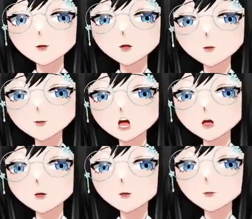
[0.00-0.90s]

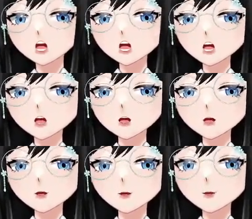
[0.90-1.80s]
followed by
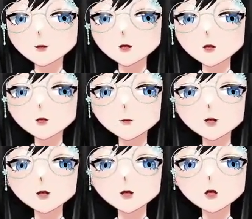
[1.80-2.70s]

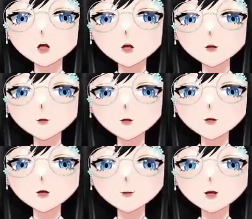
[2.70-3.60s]
qPCR or
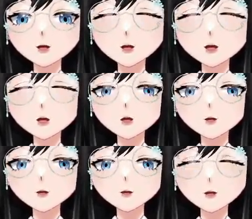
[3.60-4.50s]
ChIP-seq,
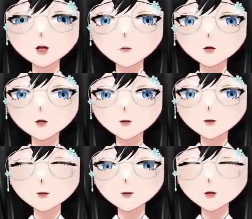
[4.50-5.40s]
can be used to
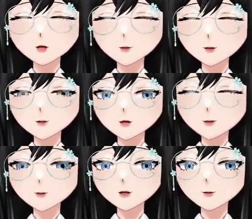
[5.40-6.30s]
determine whether
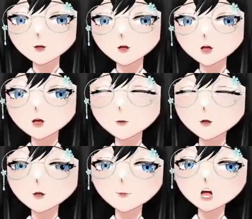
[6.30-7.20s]
specific transcription
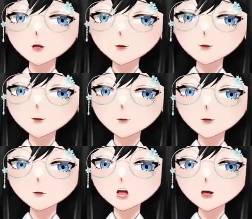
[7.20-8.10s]
factors would
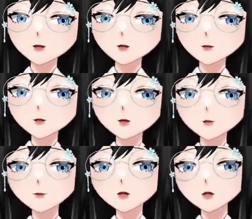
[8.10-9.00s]
bind to a gene
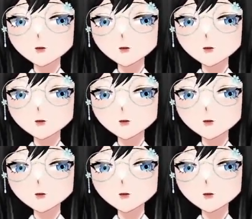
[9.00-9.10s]
region.